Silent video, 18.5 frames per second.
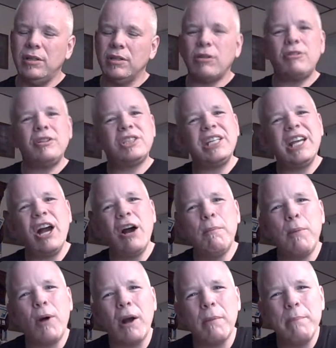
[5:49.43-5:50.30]
Don't you see how
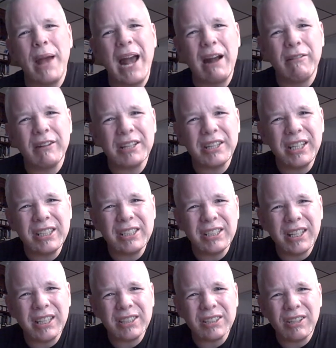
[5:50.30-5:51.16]
barbaric these
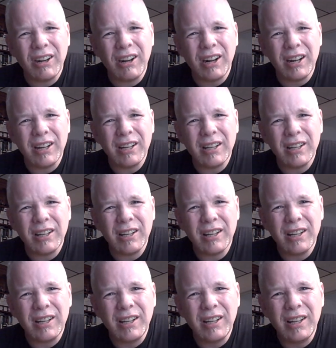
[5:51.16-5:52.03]
things are?
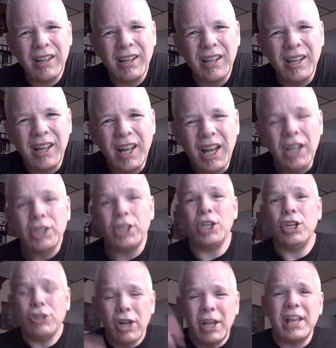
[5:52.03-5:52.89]
Do
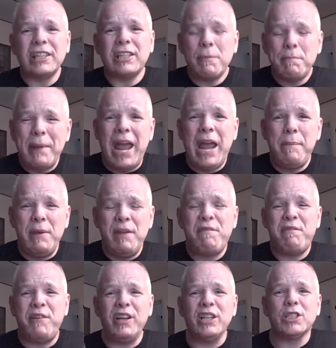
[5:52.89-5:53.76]
you know that the baby
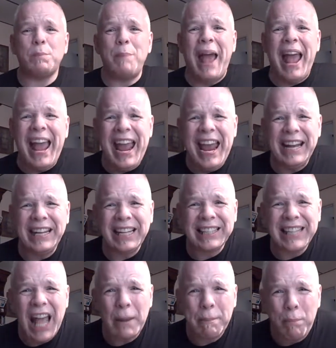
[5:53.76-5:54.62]
feels pain
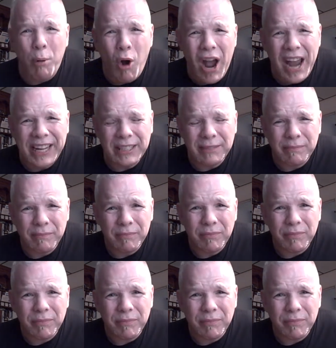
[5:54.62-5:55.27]
at that point?